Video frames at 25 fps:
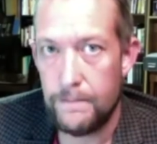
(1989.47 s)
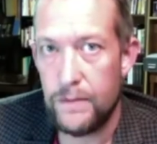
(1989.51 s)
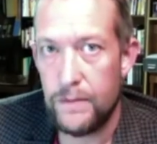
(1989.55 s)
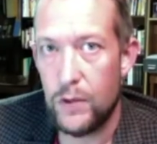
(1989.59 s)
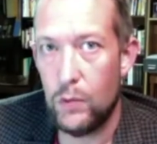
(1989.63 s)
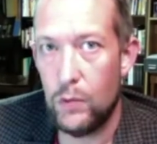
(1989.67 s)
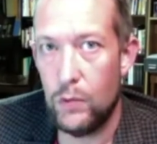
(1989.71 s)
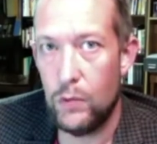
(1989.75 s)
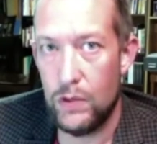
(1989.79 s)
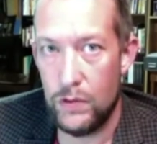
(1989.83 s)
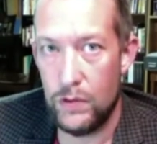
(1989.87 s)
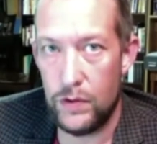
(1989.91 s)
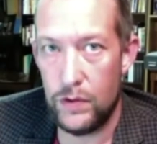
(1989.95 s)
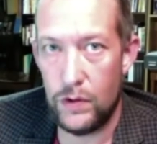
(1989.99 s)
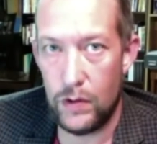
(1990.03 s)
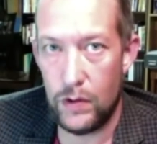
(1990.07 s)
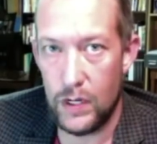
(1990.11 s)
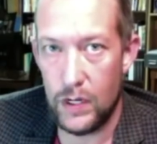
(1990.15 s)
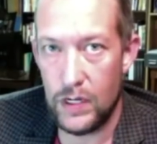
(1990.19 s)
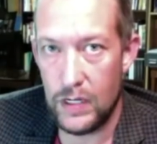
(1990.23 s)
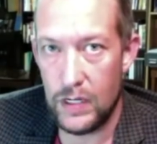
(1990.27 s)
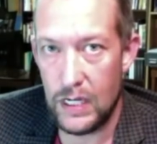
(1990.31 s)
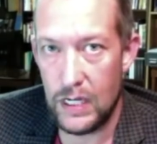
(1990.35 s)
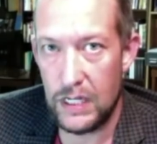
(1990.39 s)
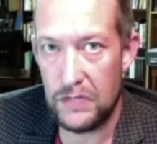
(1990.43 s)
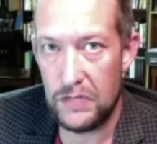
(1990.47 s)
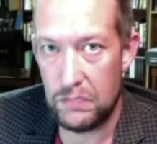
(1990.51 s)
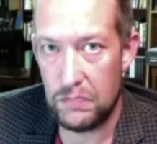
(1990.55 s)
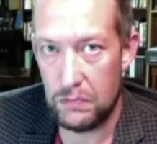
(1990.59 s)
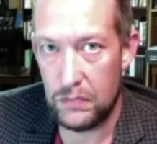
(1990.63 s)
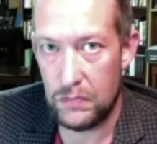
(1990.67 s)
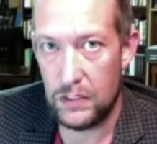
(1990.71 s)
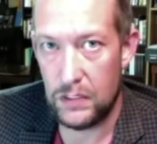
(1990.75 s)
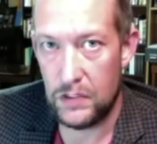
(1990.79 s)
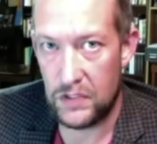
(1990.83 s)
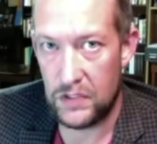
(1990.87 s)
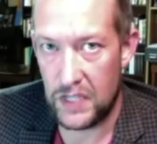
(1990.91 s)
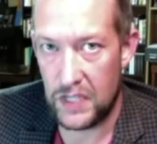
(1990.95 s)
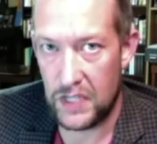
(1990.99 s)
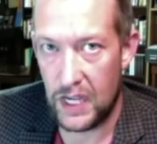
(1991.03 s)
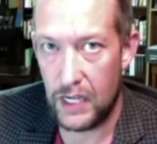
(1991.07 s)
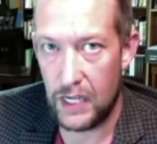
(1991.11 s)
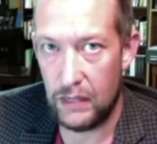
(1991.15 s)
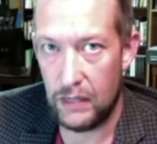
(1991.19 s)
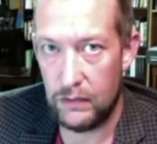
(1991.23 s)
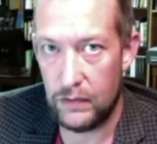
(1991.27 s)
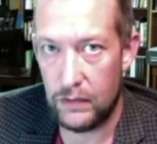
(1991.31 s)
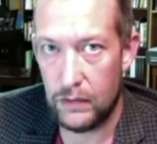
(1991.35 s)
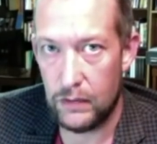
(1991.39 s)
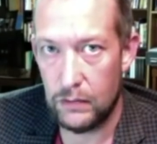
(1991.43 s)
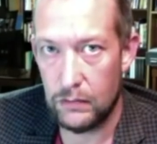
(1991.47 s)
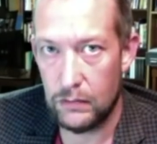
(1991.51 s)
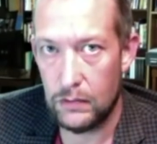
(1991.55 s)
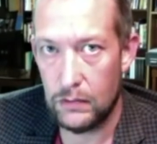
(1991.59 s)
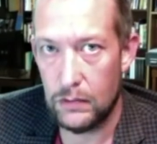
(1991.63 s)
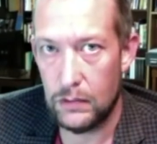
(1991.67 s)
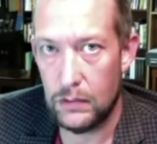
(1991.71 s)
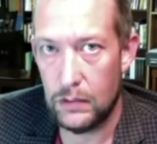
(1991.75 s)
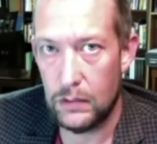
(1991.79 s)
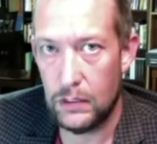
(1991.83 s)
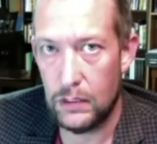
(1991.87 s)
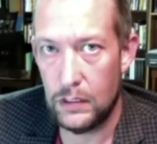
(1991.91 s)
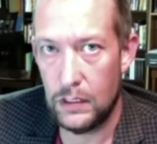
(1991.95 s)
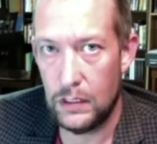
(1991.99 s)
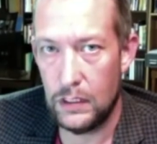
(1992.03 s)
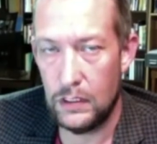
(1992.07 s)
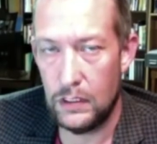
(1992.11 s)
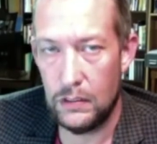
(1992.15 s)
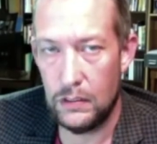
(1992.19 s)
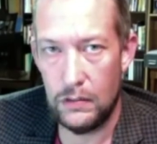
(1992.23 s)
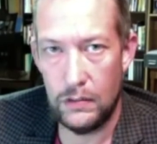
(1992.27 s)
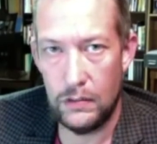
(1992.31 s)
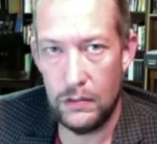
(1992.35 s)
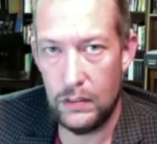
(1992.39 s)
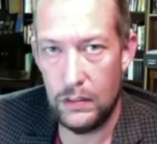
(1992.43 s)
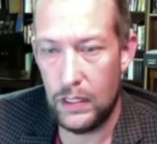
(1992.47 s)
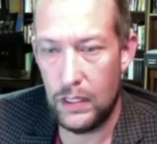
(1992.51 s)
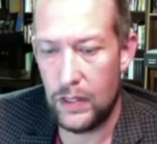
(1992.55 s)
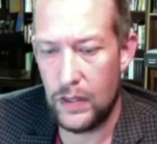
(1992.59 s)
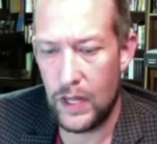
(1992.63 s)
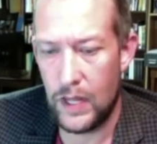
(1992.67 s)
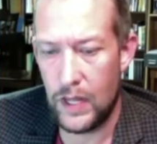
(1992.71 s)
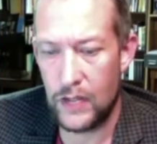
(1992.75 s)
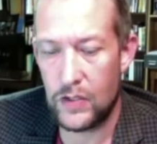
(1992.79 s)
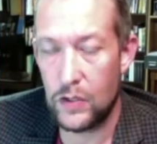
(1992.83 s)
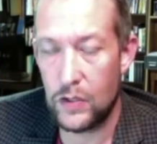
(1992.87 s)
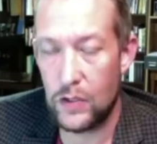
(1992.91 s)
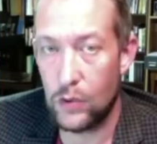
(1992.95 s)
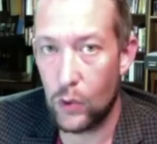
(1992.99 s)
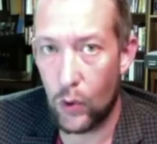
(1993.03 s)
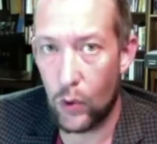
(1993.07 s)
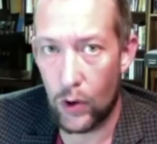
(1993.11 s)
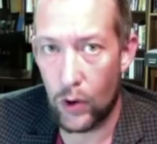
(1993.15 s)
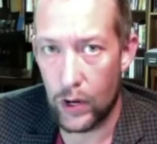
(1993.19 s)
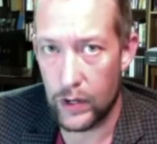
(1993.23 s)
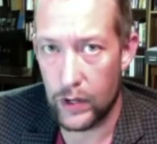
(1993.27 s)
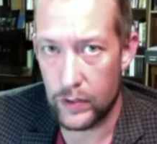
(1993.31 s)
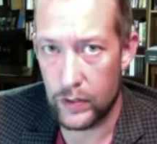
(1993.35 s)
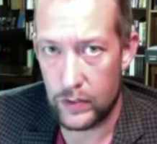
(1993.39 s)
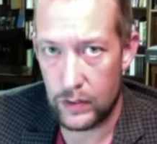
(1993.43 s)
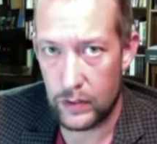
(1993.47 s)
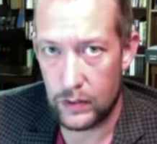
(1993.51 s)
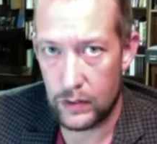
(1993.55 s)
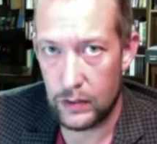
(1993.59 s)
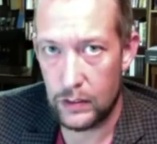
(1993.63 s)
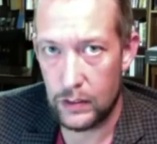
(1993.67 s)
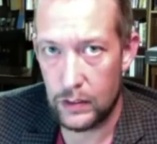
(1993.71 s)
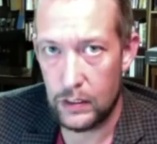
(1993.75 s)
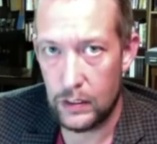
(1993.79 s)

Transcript: when they're indeed saved. That's glorious.